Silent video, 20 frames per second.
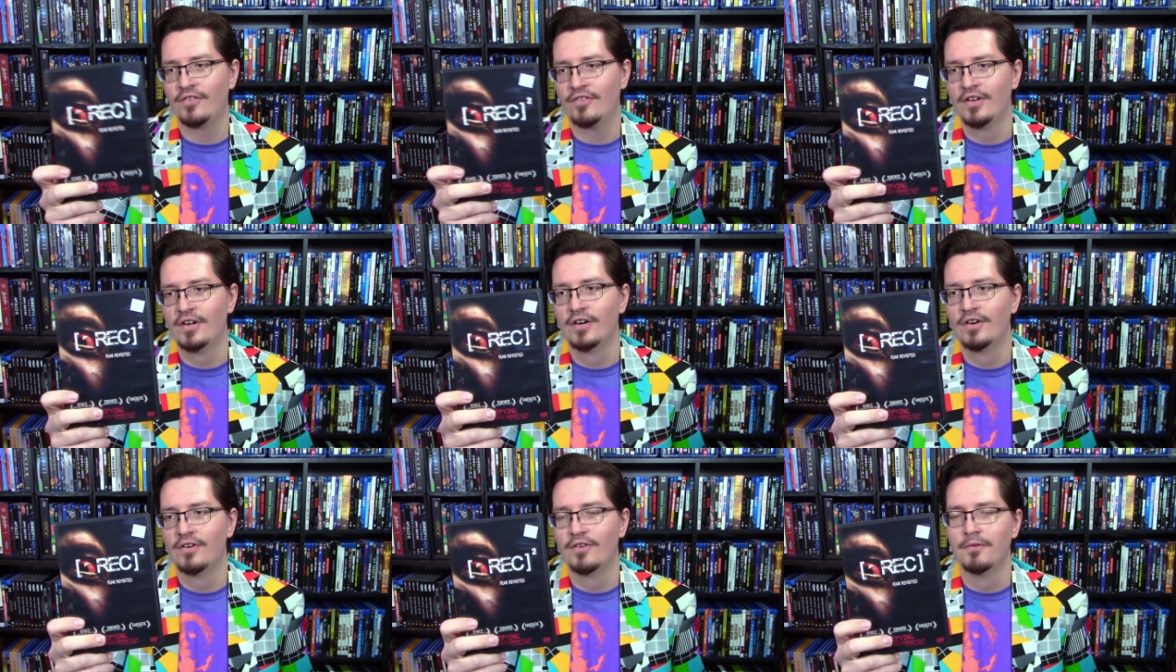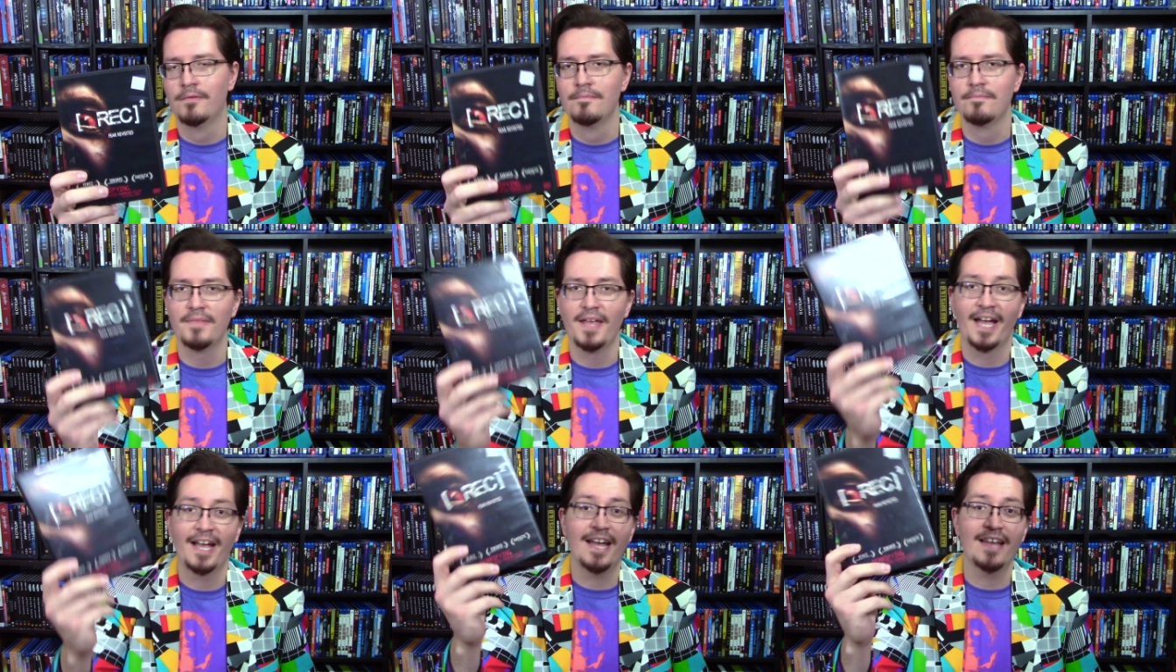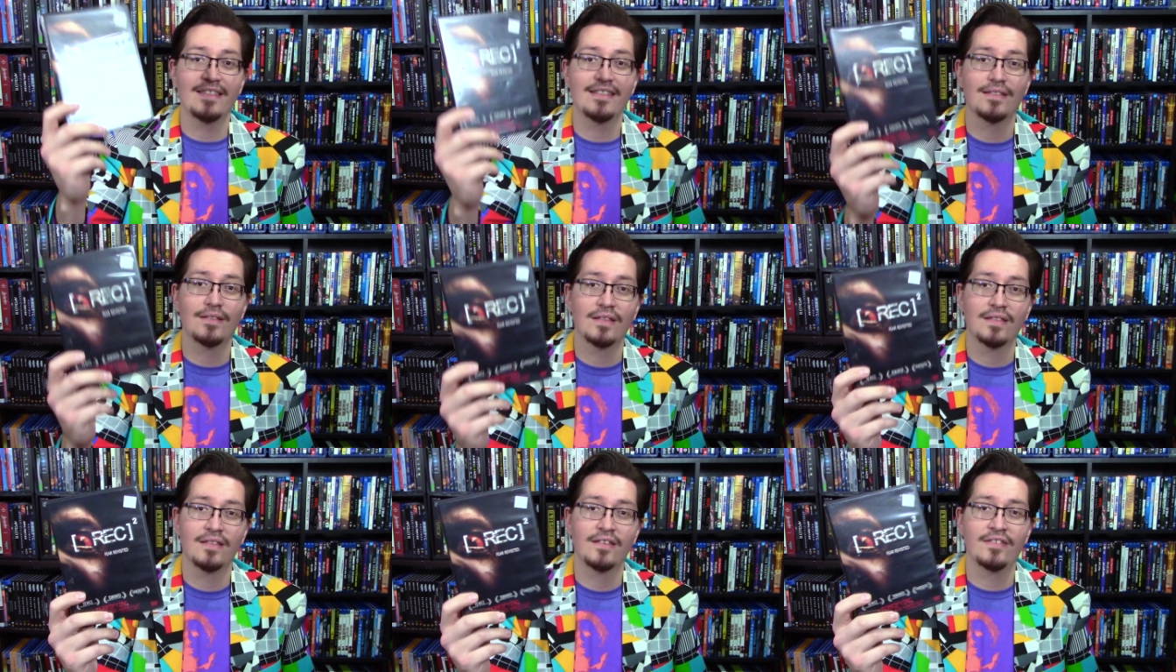So I got
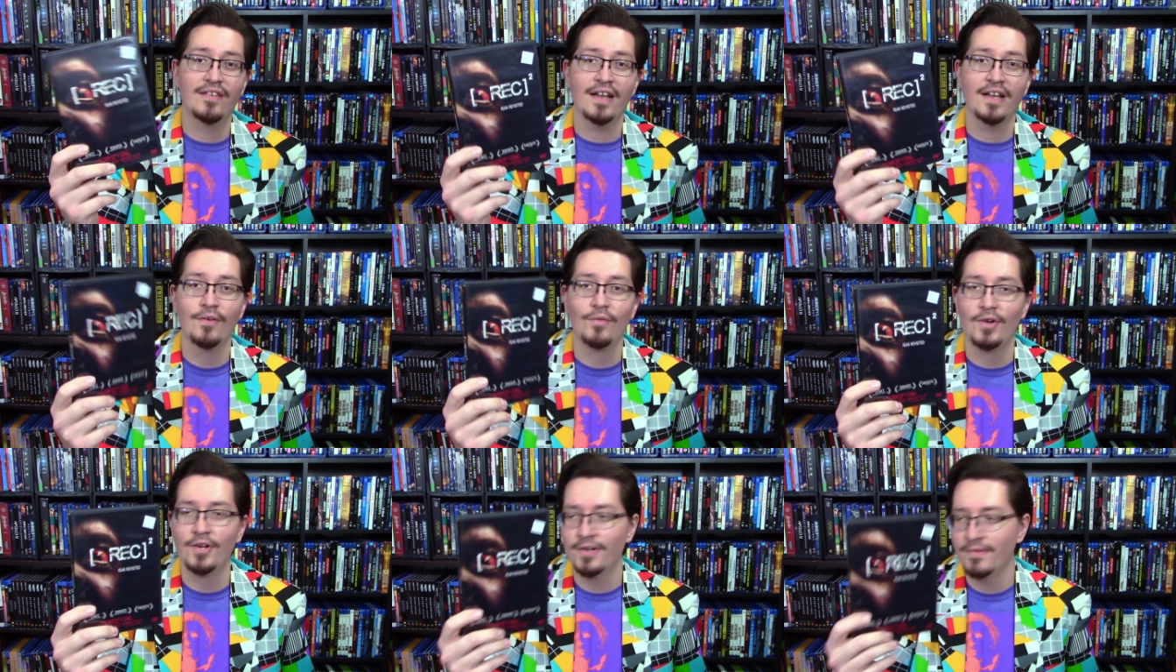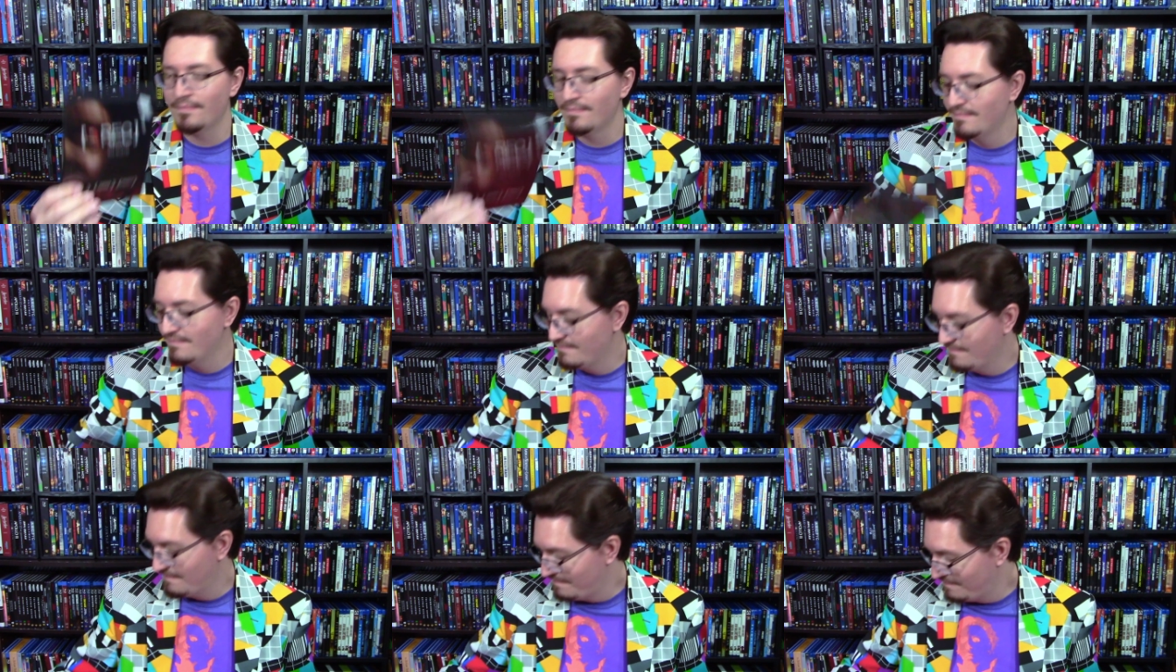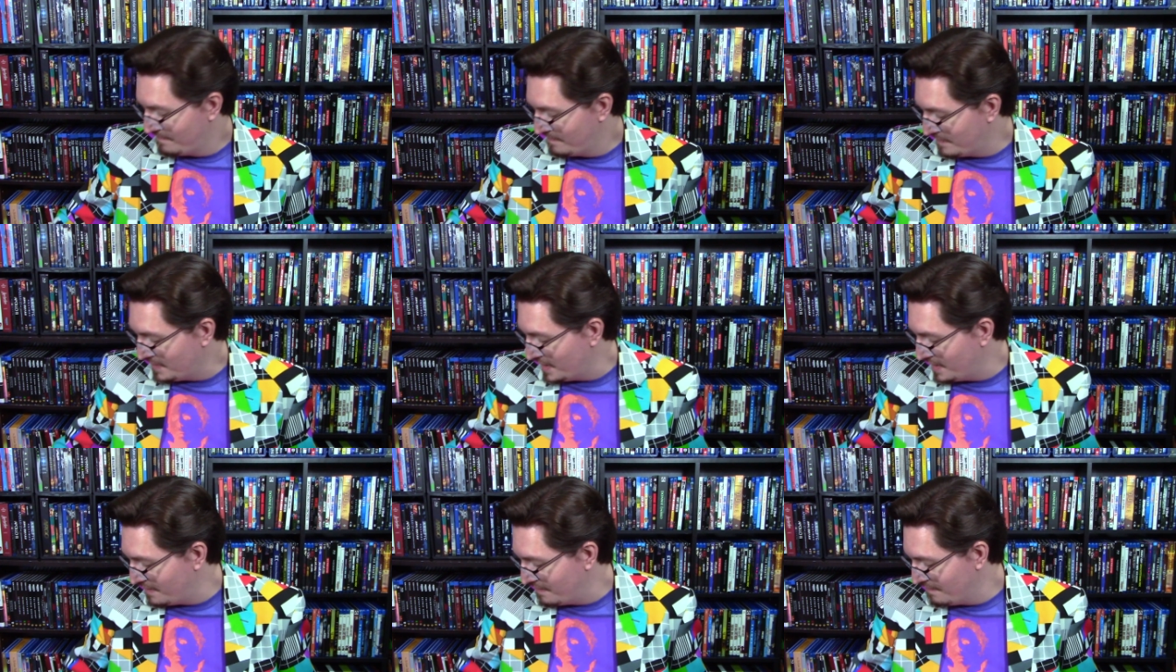the second one,
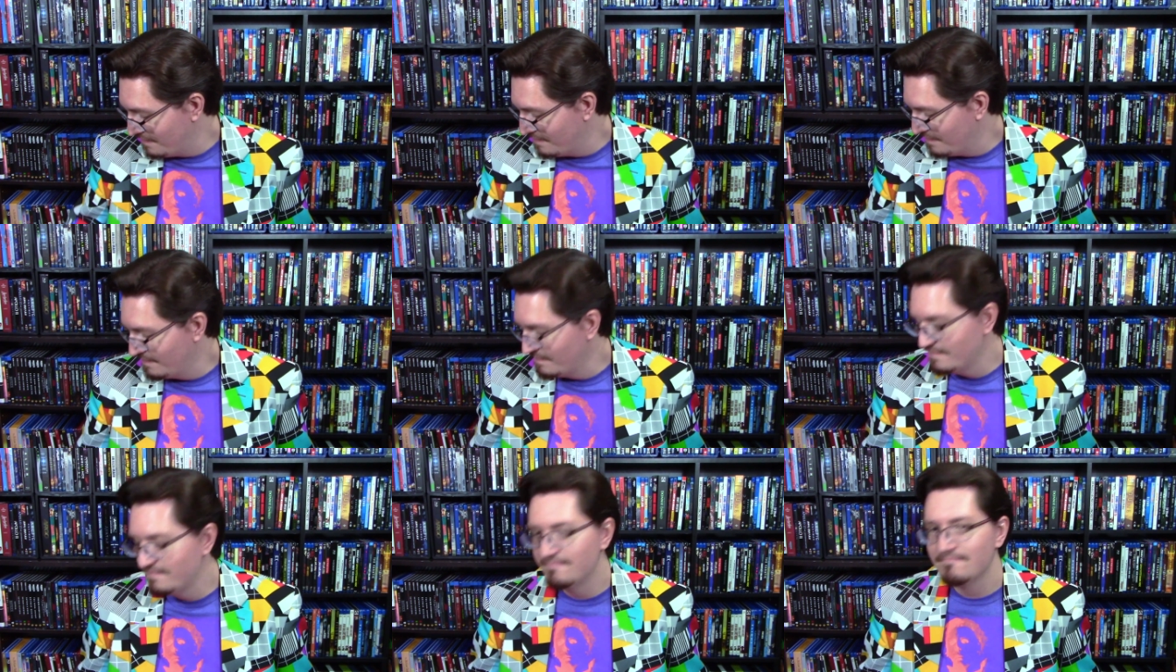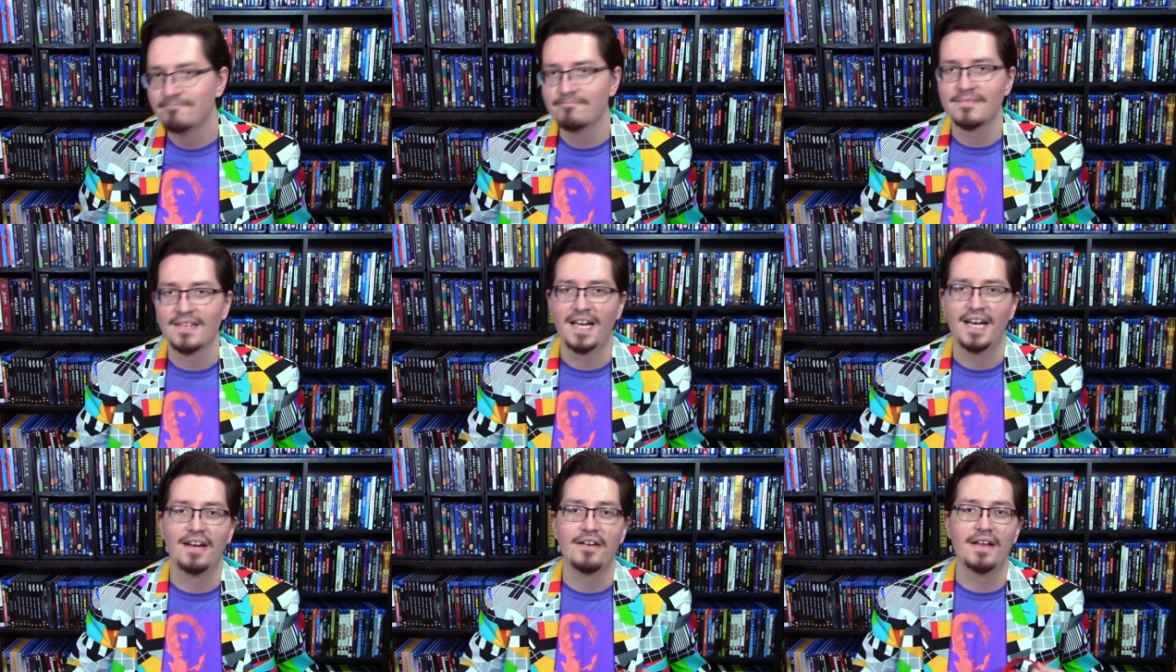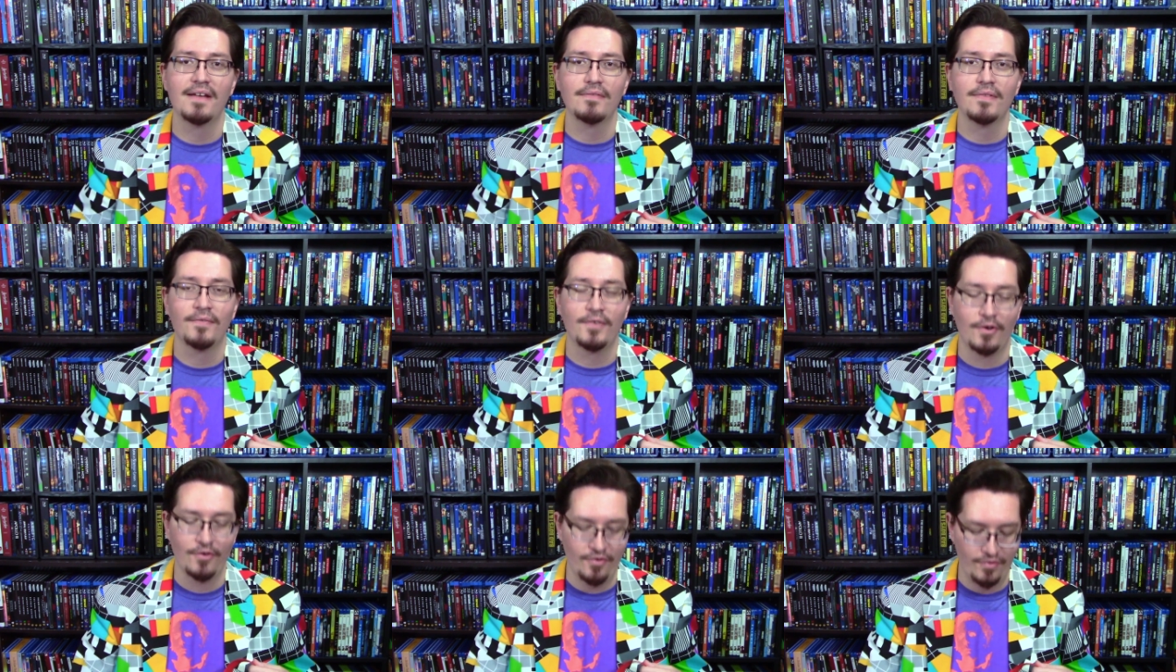but I don't have
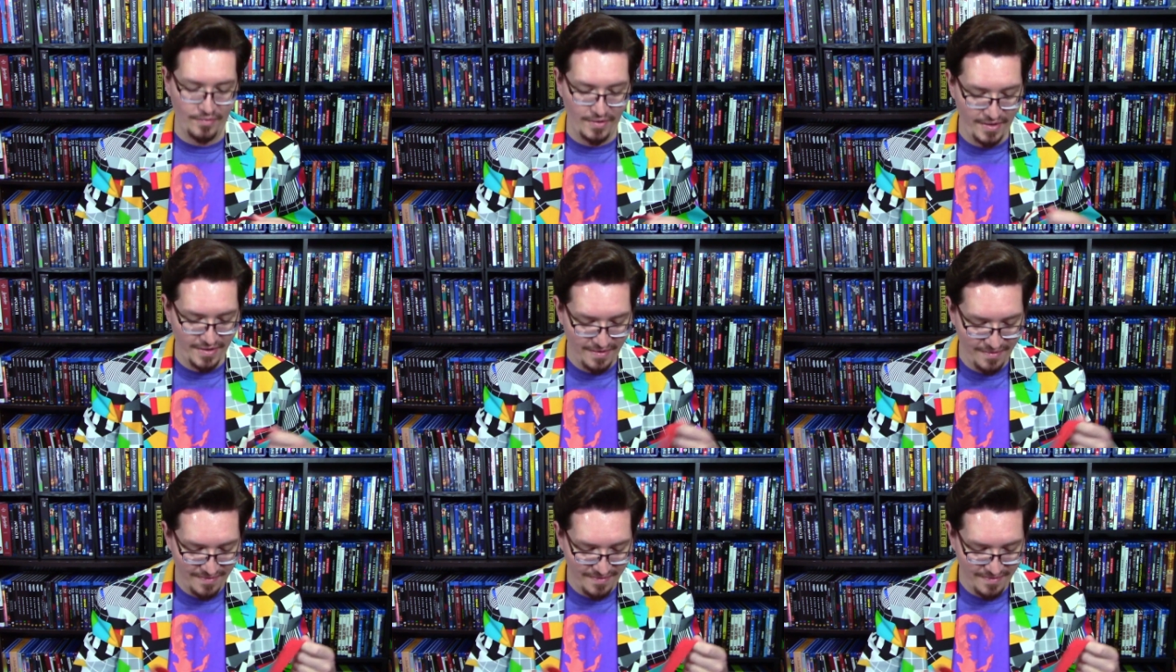the first one.